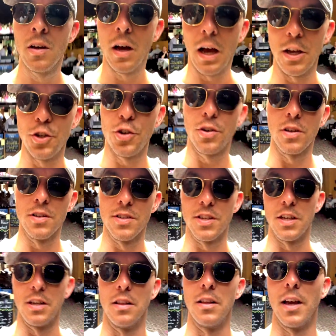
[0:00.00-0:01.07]
As you can
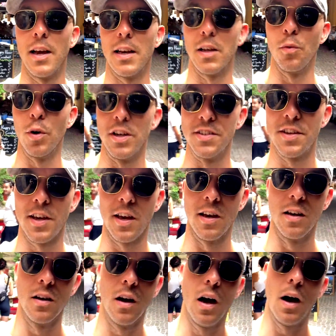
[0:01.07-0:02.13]
see, the alleyways
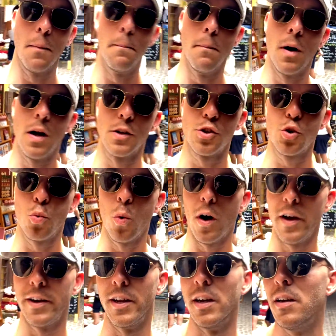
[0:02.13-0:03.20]
here are much
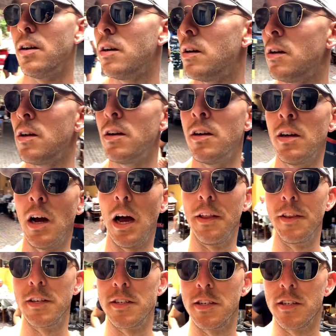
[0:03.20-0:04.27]
wider, and
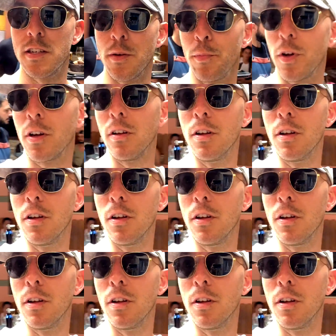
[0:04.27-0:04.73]
this is typical